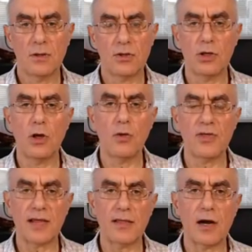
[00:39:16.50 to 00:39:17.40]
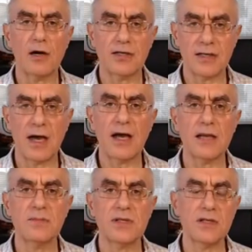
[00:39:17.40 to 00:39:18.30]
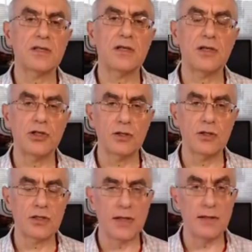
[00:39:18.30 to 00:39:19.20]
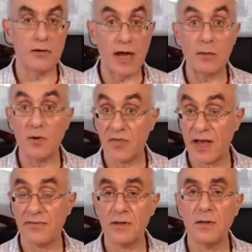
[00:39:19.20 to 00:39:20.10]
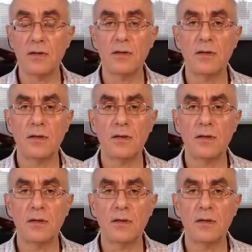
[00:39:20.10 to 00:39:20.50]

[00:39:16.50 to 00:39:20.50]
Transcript: Do you know that there are times and seasons in the realm of heaven?